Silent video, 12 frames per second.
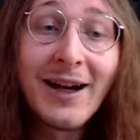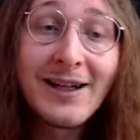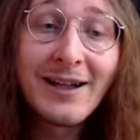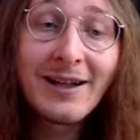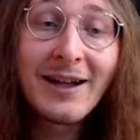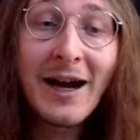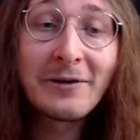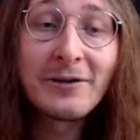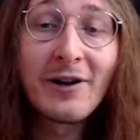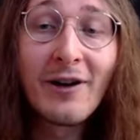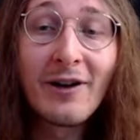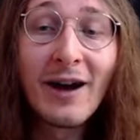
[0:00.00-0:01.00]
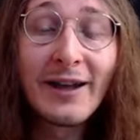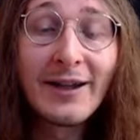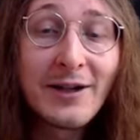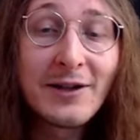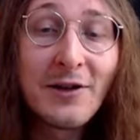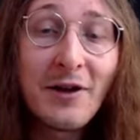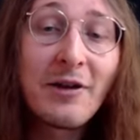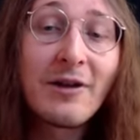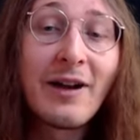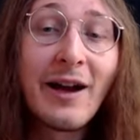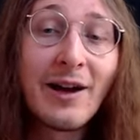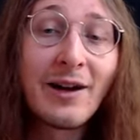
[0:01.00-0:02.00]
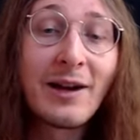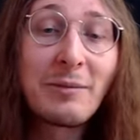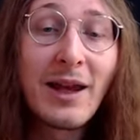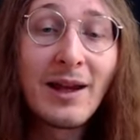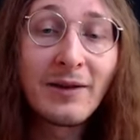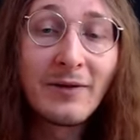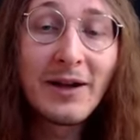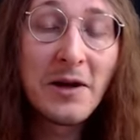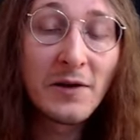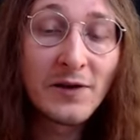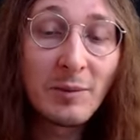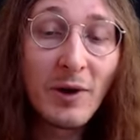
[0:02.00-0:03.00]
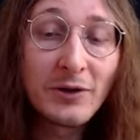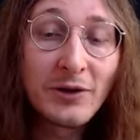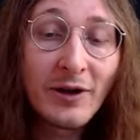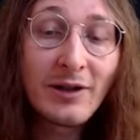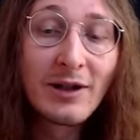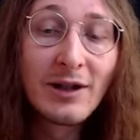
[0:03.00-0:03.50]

think after I get her and I make videos about her,